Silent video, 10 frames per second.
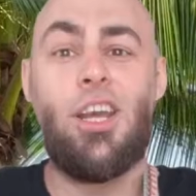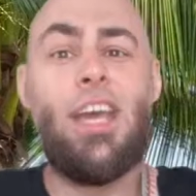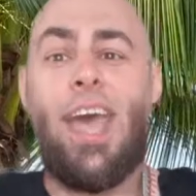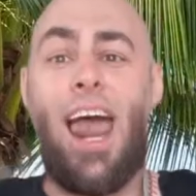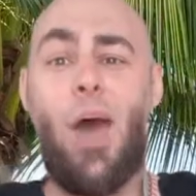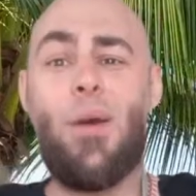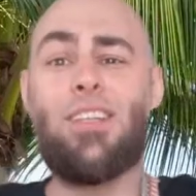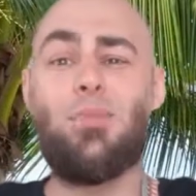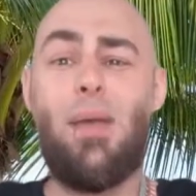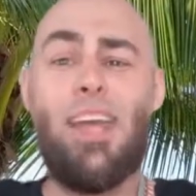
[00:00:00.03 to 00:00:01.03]
Hello,
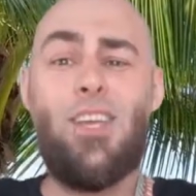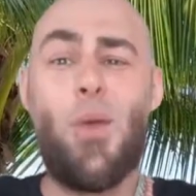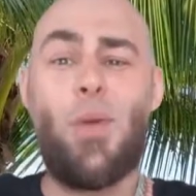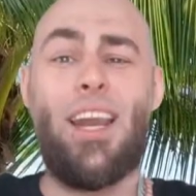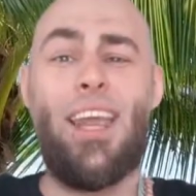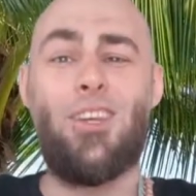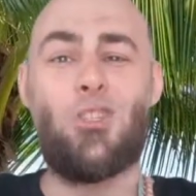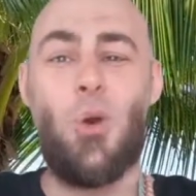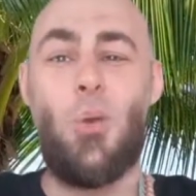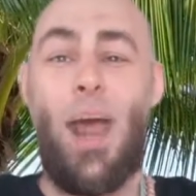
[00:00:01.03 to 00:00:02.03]
it's me, Ukulele
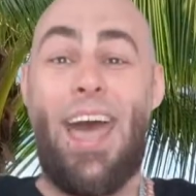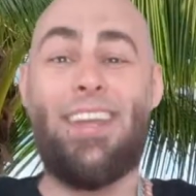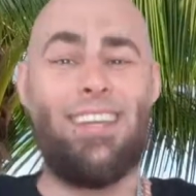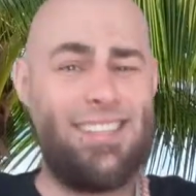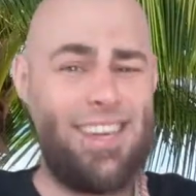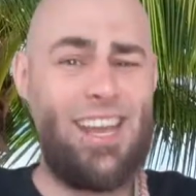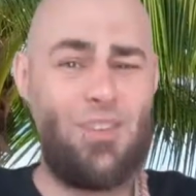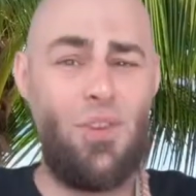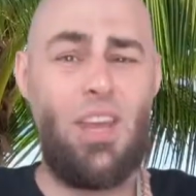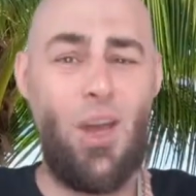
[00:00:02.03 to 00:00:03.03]
Sean, and in today's
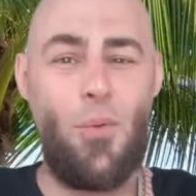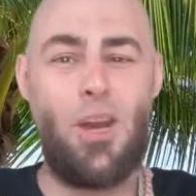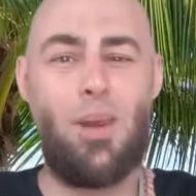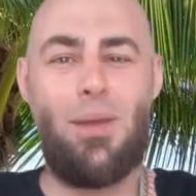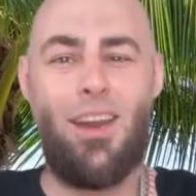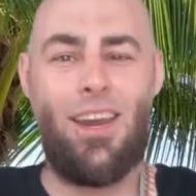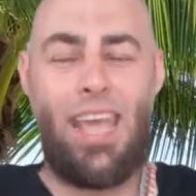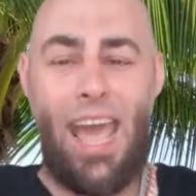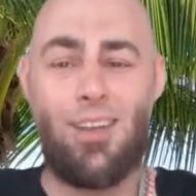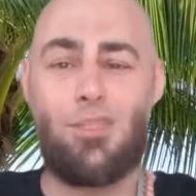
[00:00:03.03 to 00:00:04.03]
video we're going to be
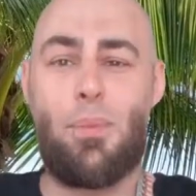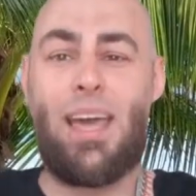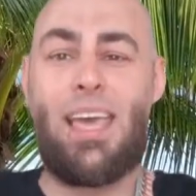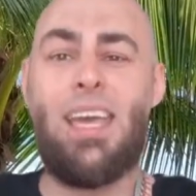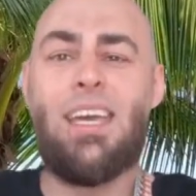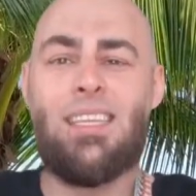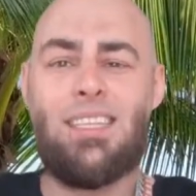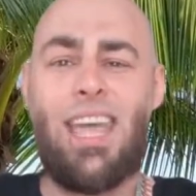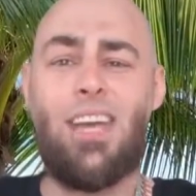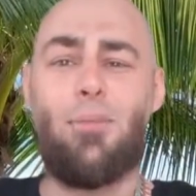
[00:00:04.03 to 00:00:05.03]
learning how to play
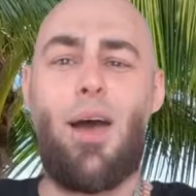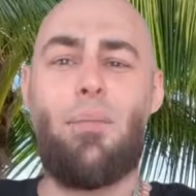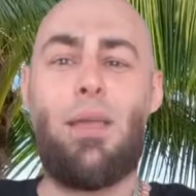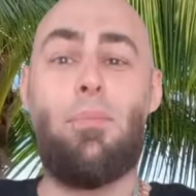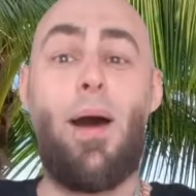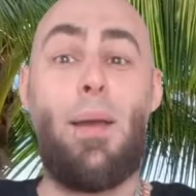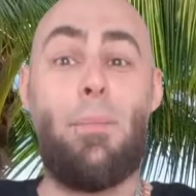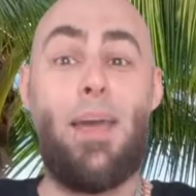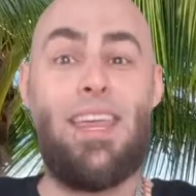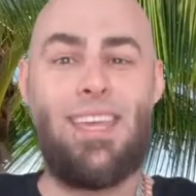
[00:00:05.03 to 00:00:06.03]
Stand By Me by
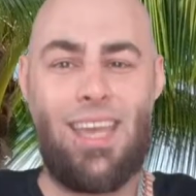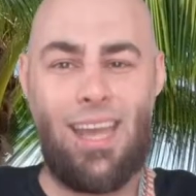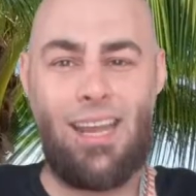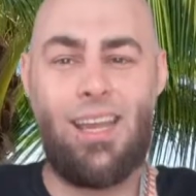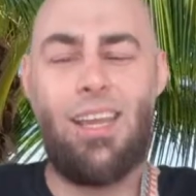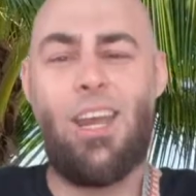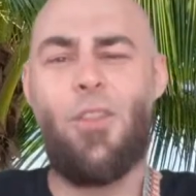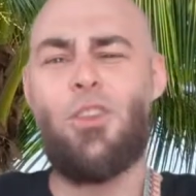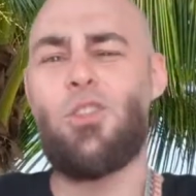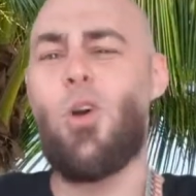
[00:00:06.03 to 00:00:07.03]
Benny King. Now
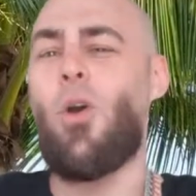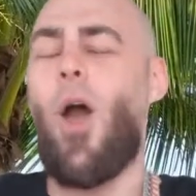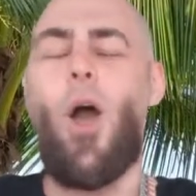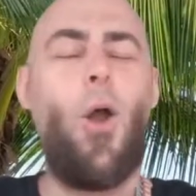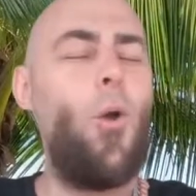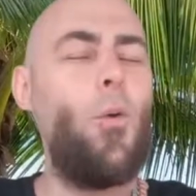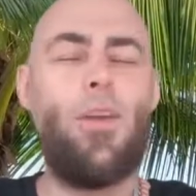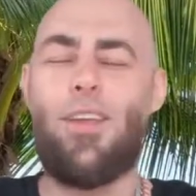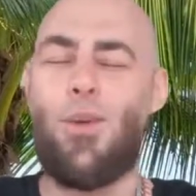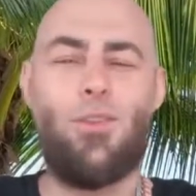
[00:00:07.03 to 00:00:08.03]
this song
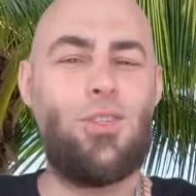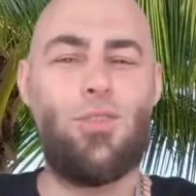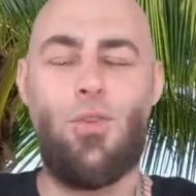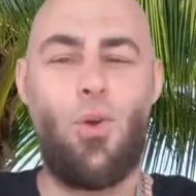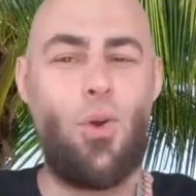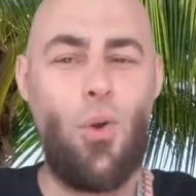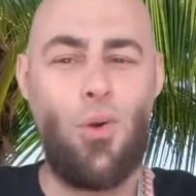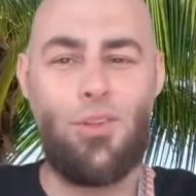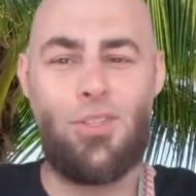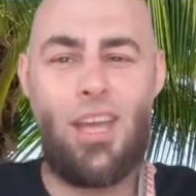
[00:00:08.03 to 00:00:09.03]
only uses 4
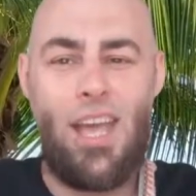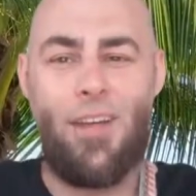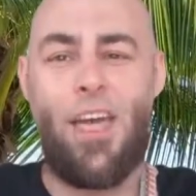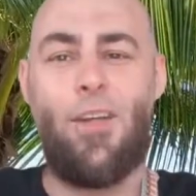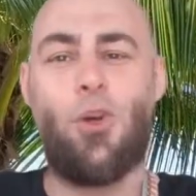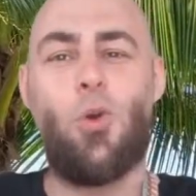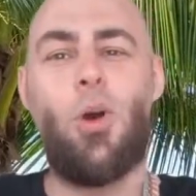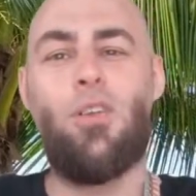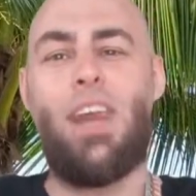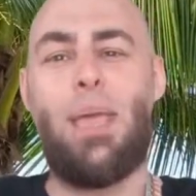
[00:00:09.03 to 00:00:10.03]
chords, and they are the
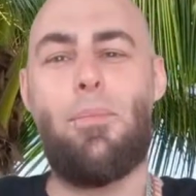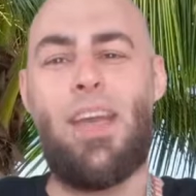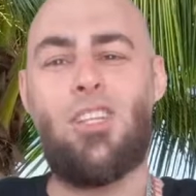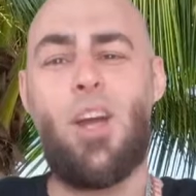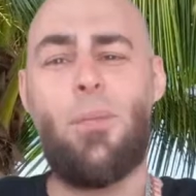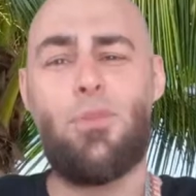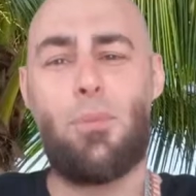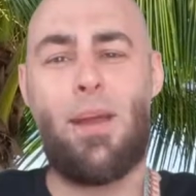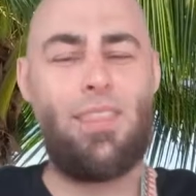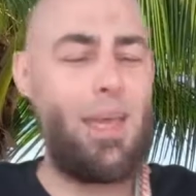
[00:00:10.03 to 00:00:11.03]
chord of an A major. To
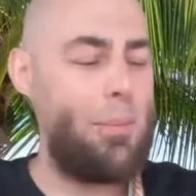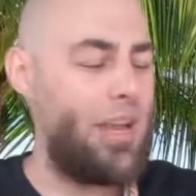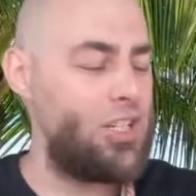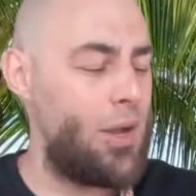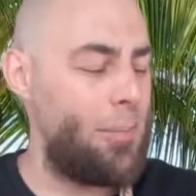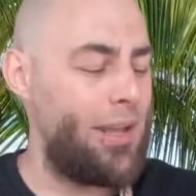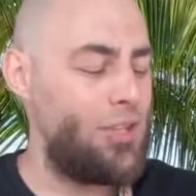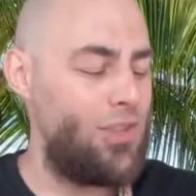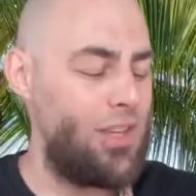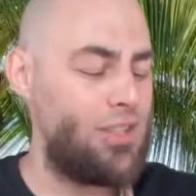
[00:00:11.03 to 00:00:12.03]
play the A major,
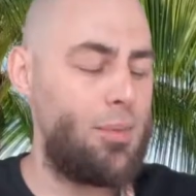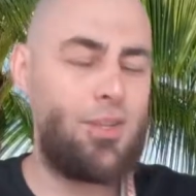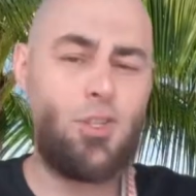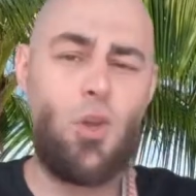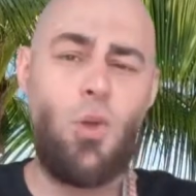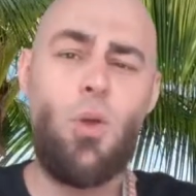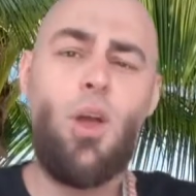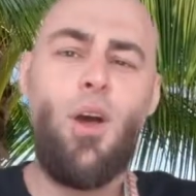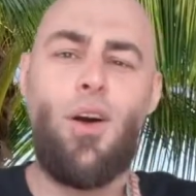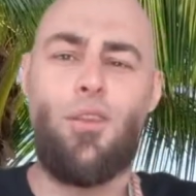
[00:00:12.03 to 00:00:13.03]
place fingers number 2
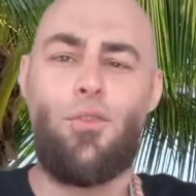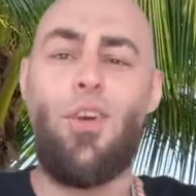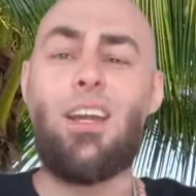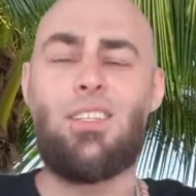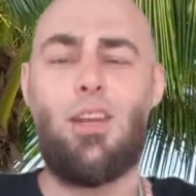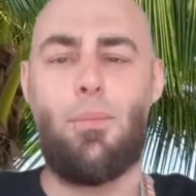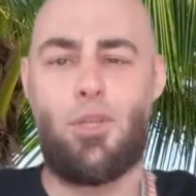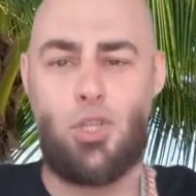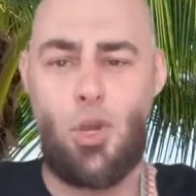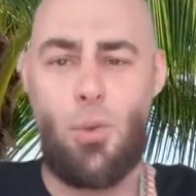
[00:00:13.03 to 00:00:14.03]
on frets number
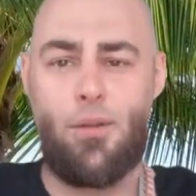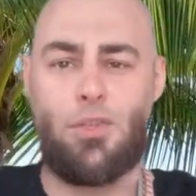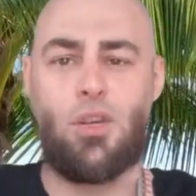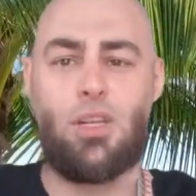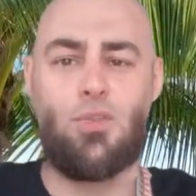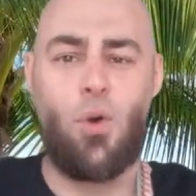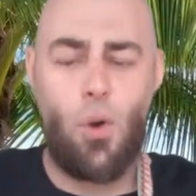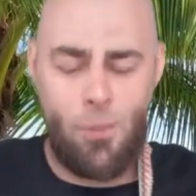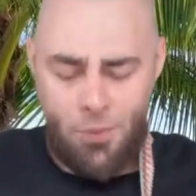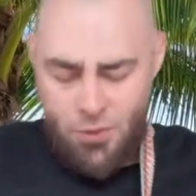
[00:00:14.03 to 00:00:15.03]
2 of strings
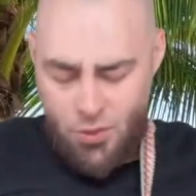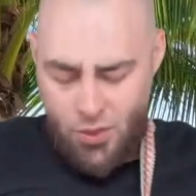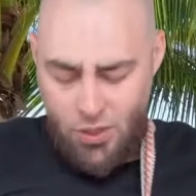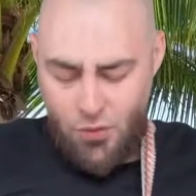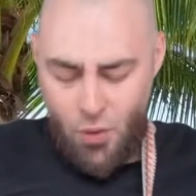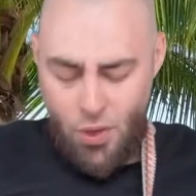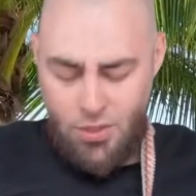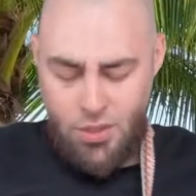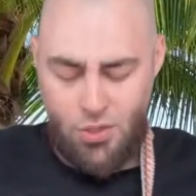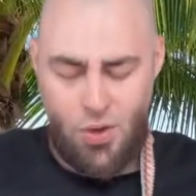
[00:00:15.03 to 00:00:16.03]
4. Strings 4
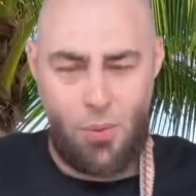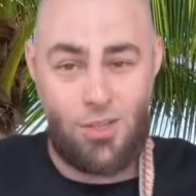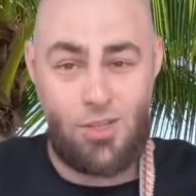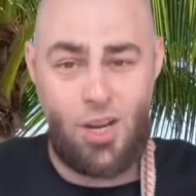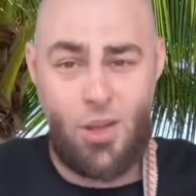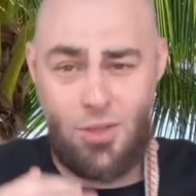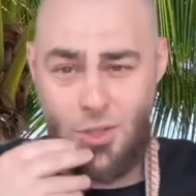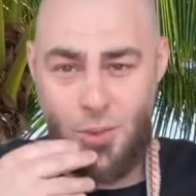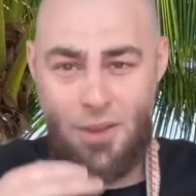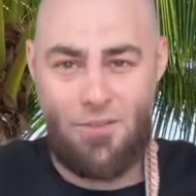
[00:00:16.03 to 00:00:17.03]
is the string which is
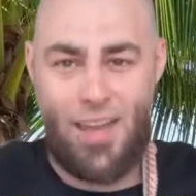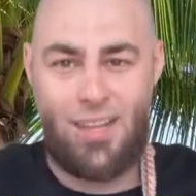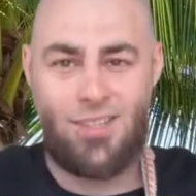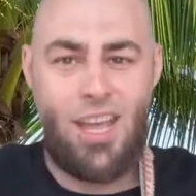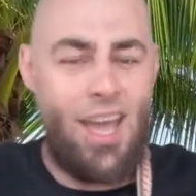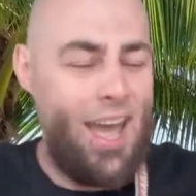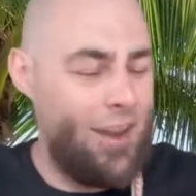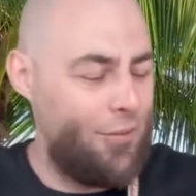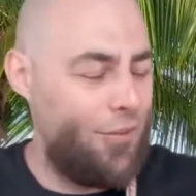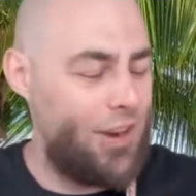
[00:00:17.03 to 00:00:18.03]
closest to our face,
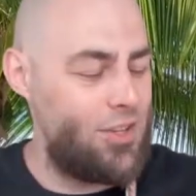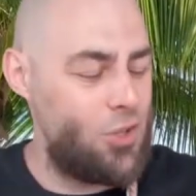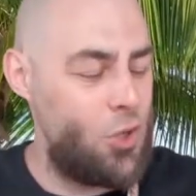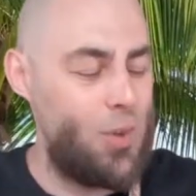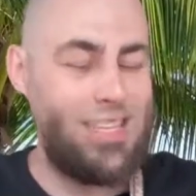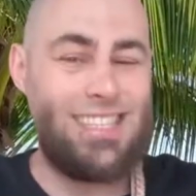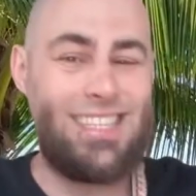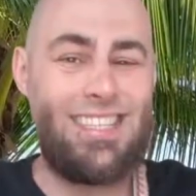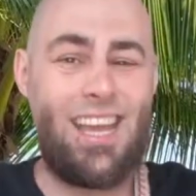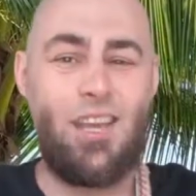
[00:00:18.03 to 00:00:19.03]
and frets 2 is the
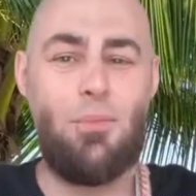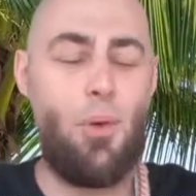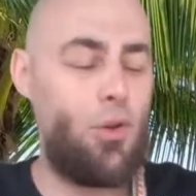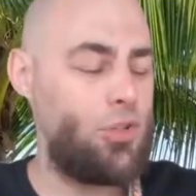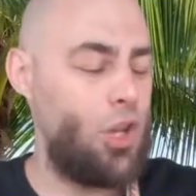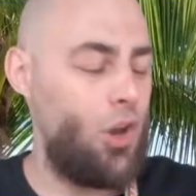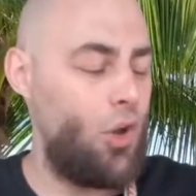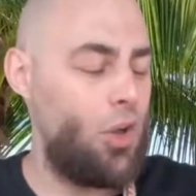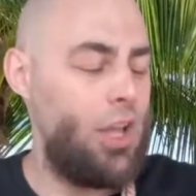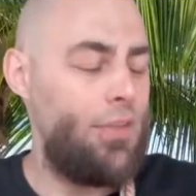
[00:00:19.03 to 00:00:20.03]
second box
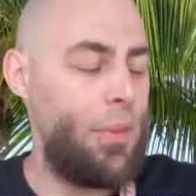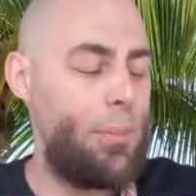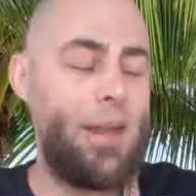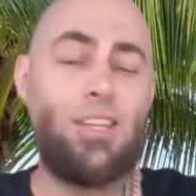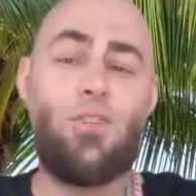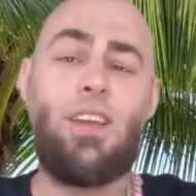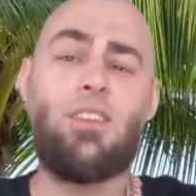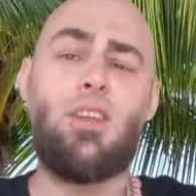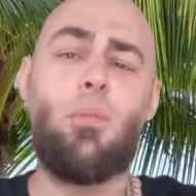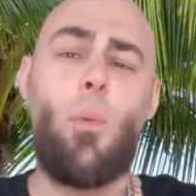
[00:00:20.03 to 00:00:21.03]
along. Then place
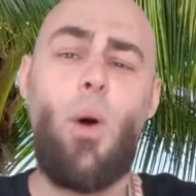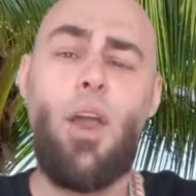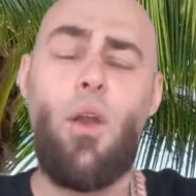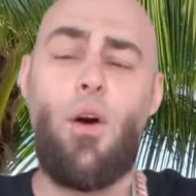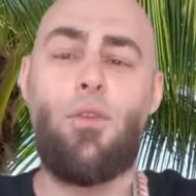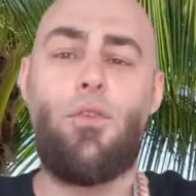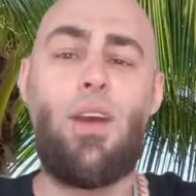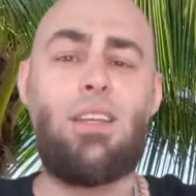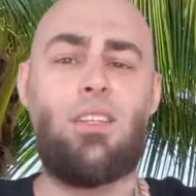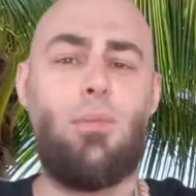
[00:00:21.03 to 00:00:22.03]
fingers number 1 on
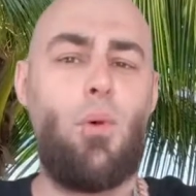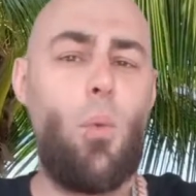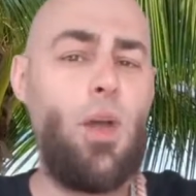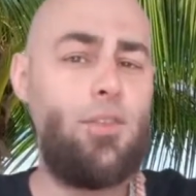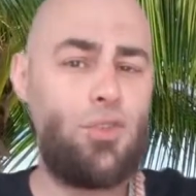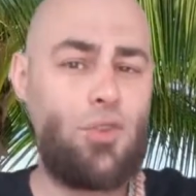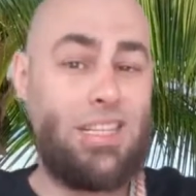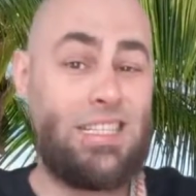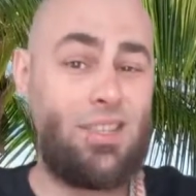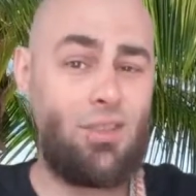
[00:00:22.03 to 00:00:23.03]
frets number 1 of
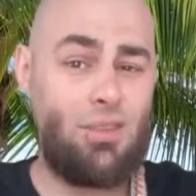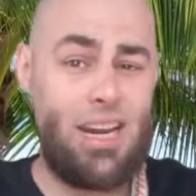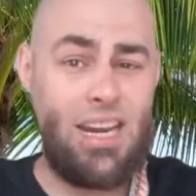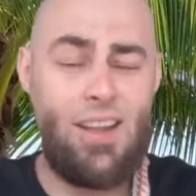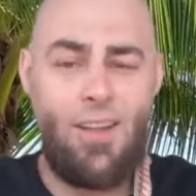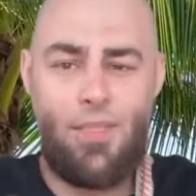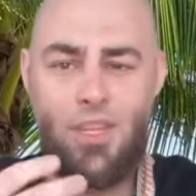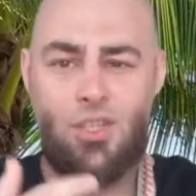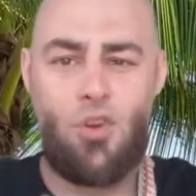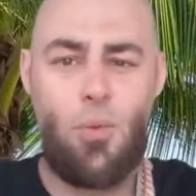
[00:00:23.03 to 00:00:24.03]
strings 3,
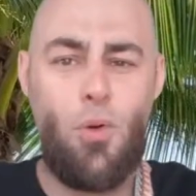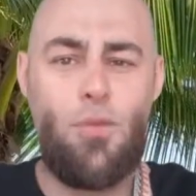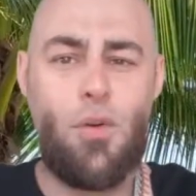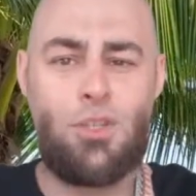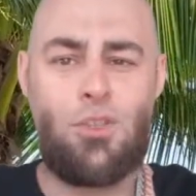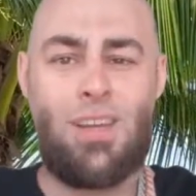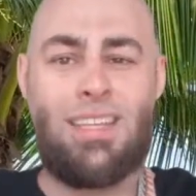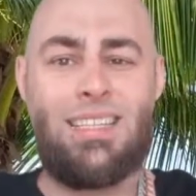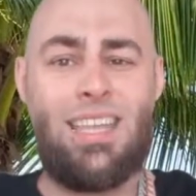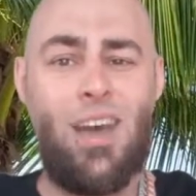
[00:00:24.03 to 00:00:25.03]
then strum all 4
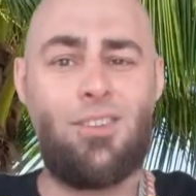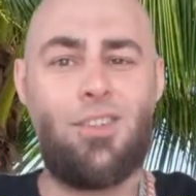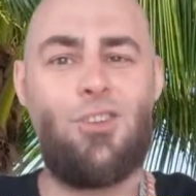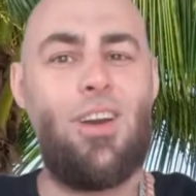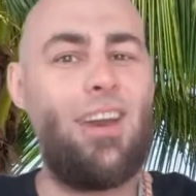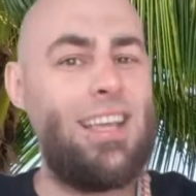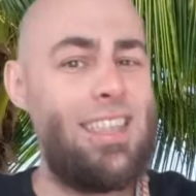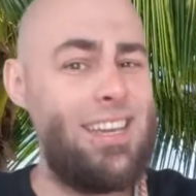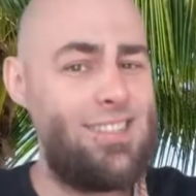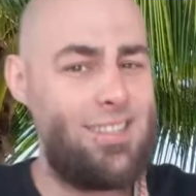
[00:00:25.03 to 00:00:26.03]
strings down to the ground like
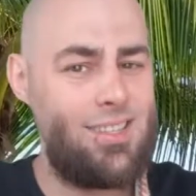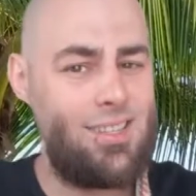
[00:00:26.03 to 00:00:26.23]
this.